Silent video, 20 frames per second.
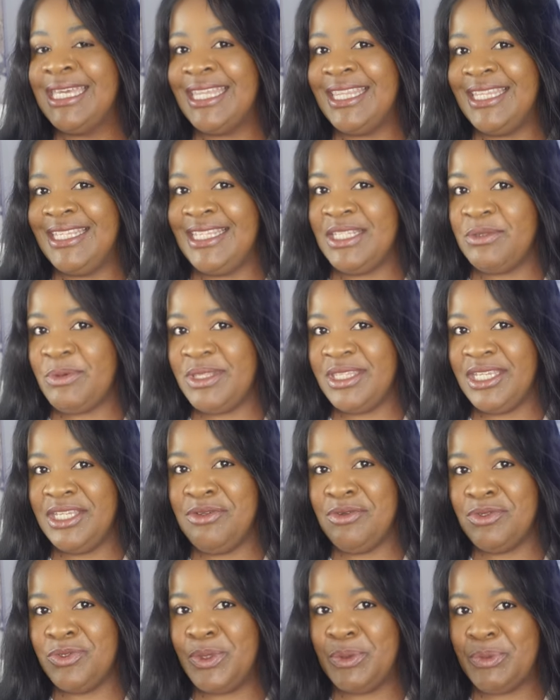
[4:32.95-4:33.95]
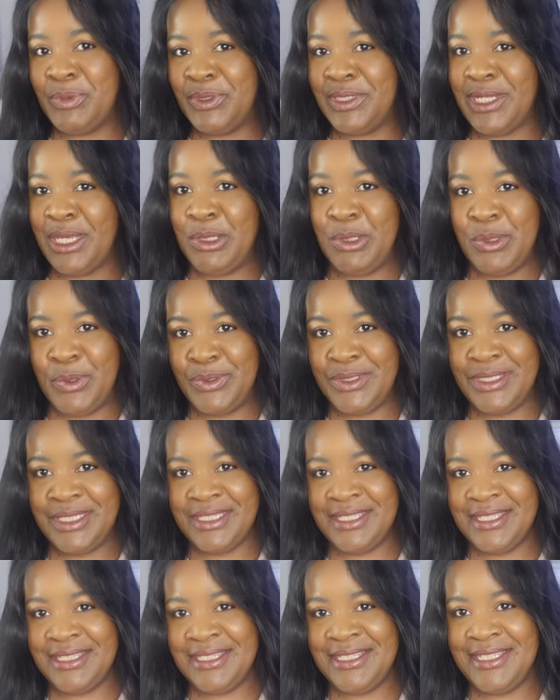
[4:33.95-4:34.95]
This is what the news reporter
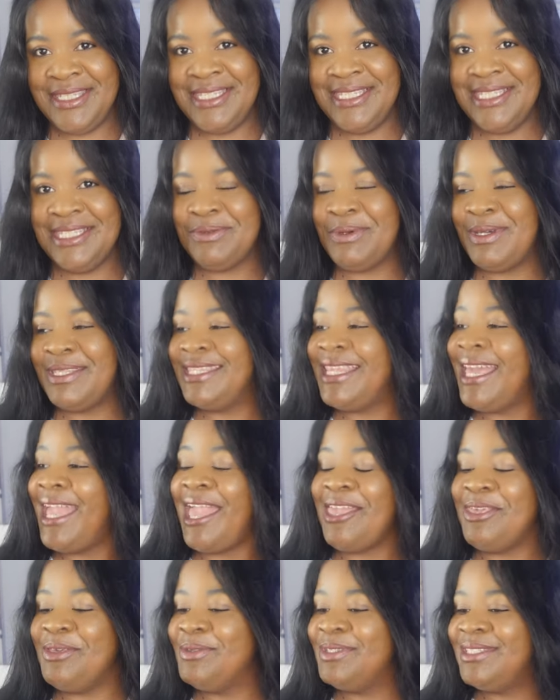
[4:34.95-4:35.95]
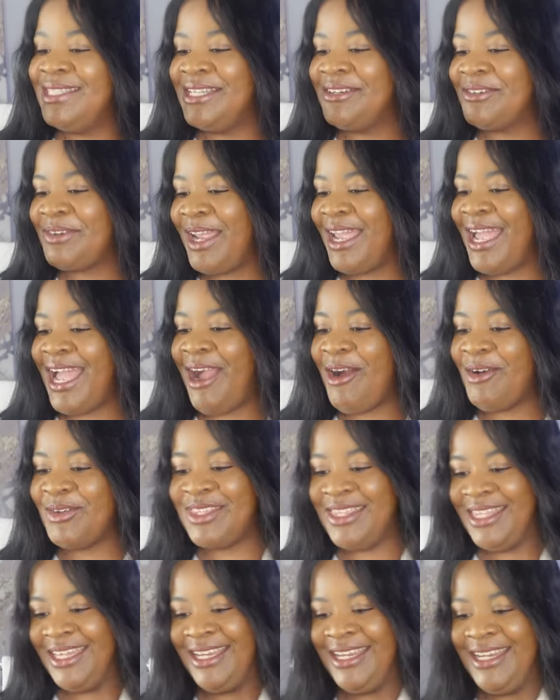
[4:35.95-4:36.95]
uses. This is what they're using
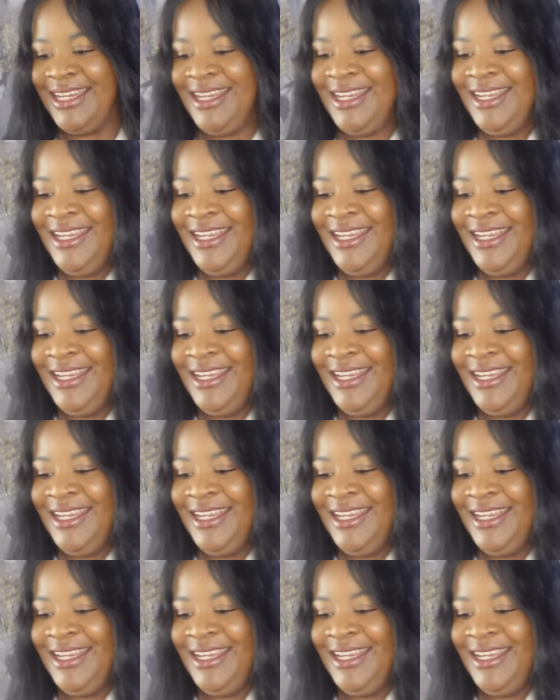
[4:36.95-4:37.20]
out there.